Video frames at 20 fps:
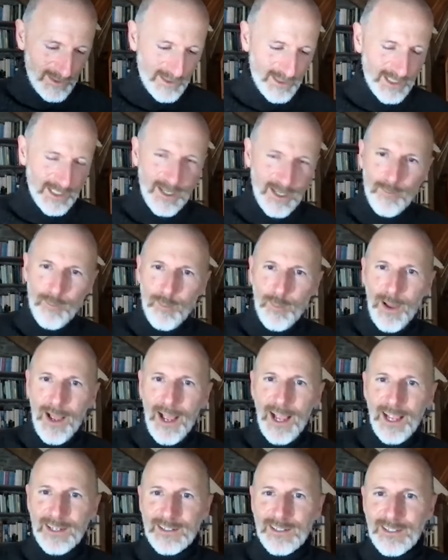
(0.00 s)
some
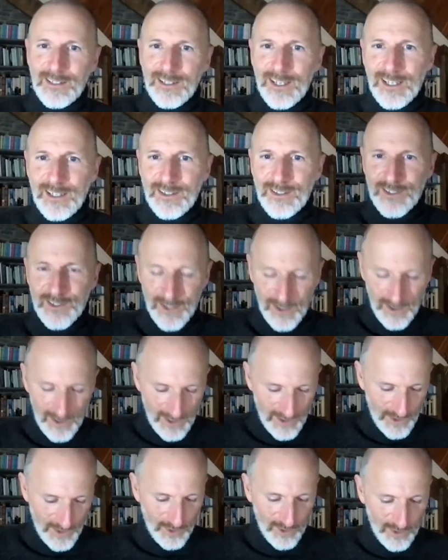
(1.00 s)
pattern
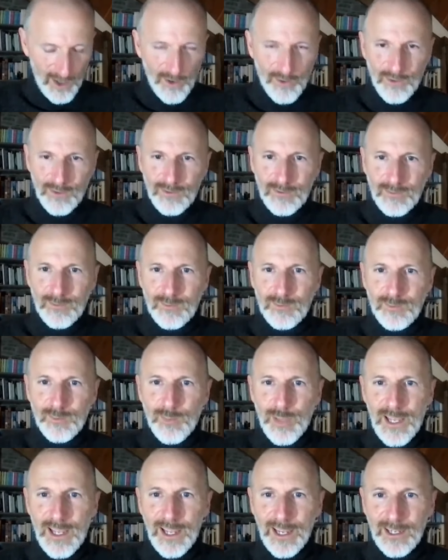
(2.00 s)
inside your own
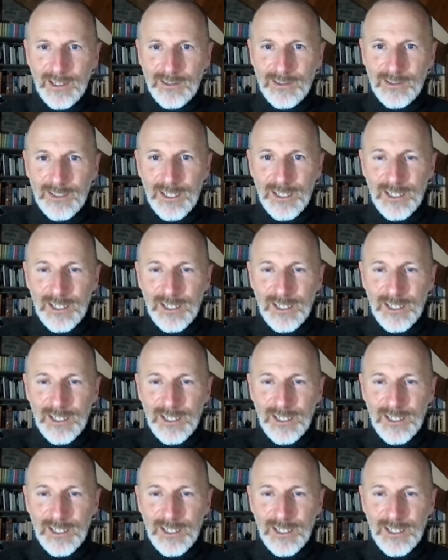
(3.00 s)
being,